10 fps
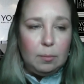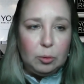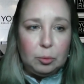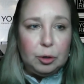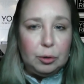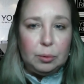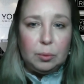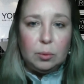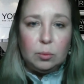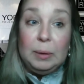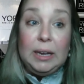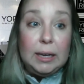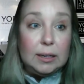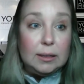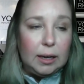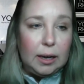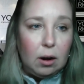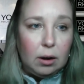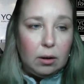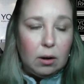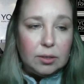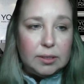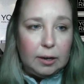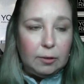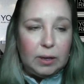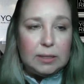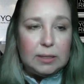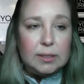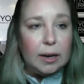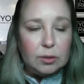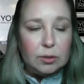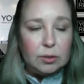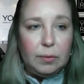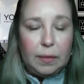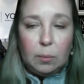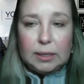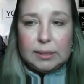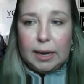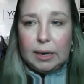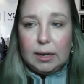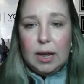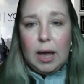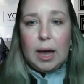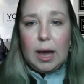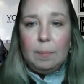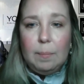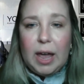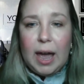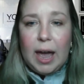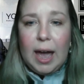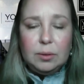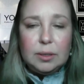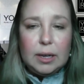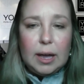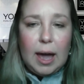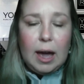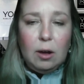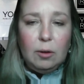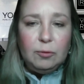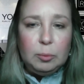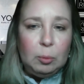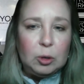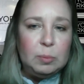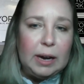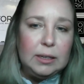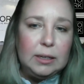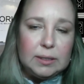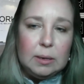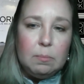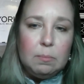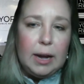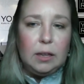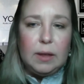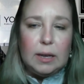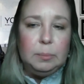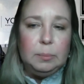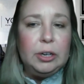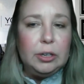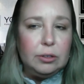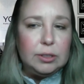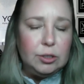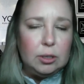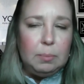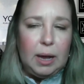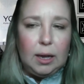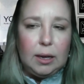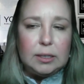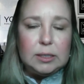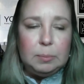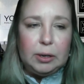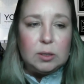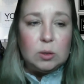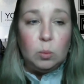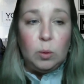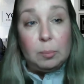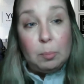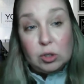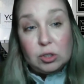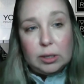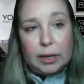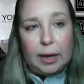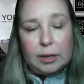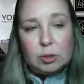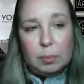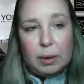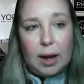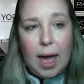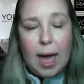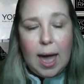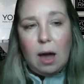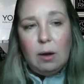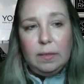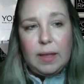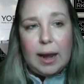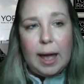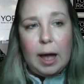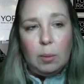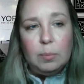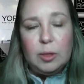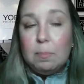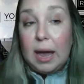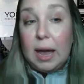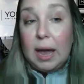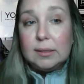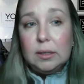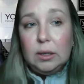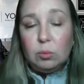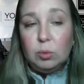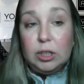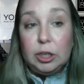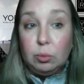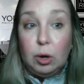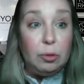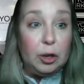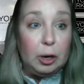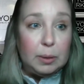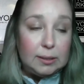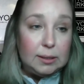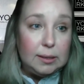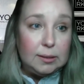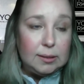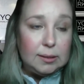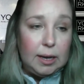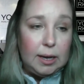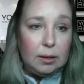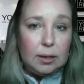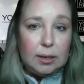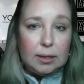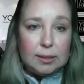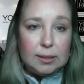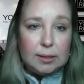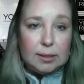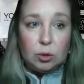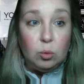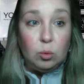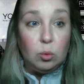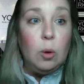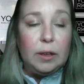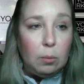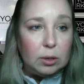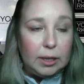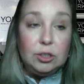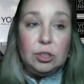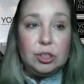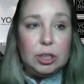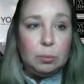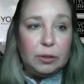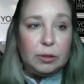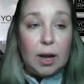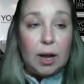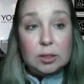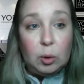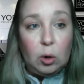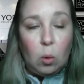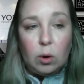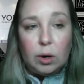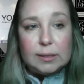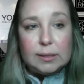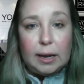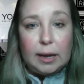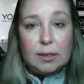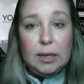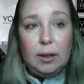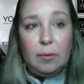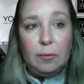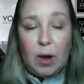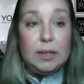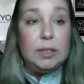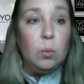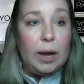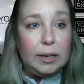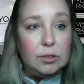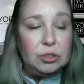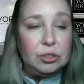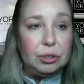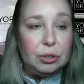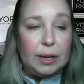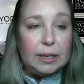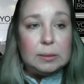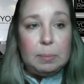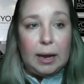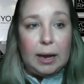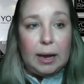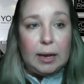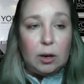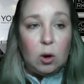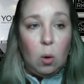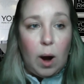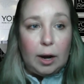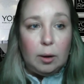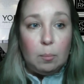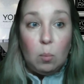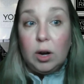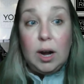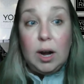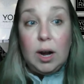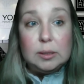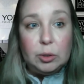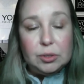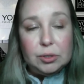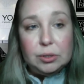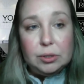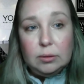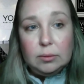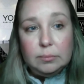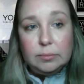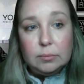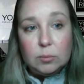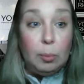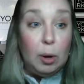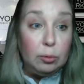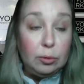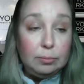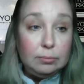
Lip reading: came through repeatedly in our state of fintech in the survey that we did. How, from your perspective, is combining that superior digital banking experience with the personal engagement? How can that help the banks really grow their business? Is it just growing that relationship with the customer, or is it finding ways to expand and acquire more customers, or both?